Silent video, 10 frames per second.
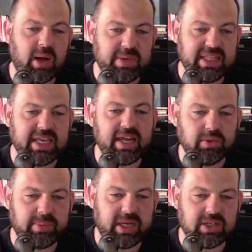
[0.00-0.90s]
And that might
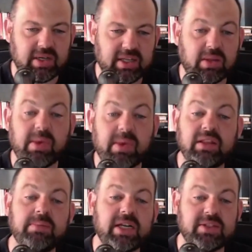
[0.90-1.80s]
be the annual budget. And then you
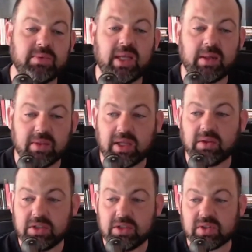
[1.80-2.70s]
got the monthly budget where
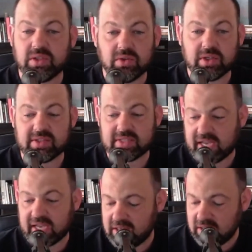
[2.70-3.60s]
they'll literally
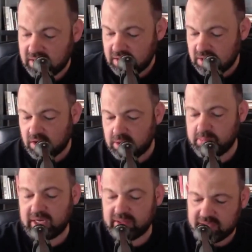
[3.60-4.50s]
look and say,
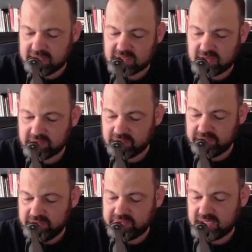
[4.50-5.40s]
on my
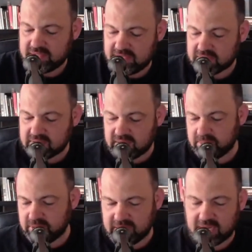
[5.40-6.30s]
list, I've got 15
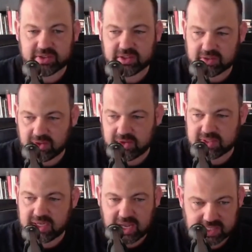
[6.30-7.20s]
deals that 5 are going
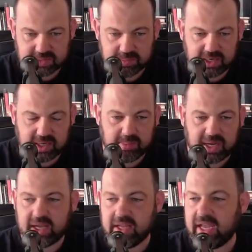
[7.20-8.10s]
to close. Now that's
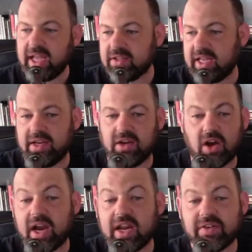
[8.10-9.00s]
my number.
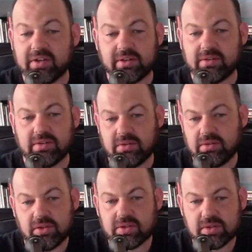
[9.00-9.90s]
And I never
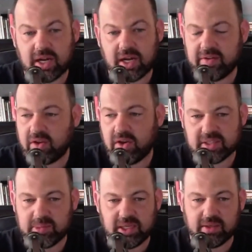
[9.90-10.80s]
used
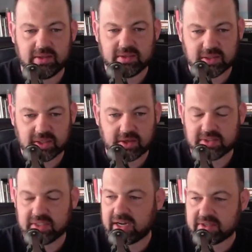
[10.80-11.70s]
the word commit
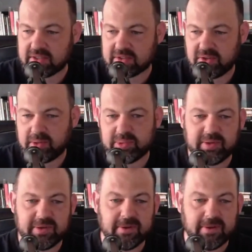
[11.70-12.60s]
until I got to the Access
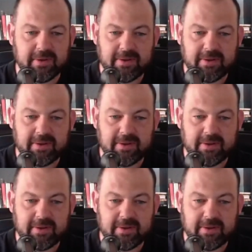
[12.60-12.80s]
Group.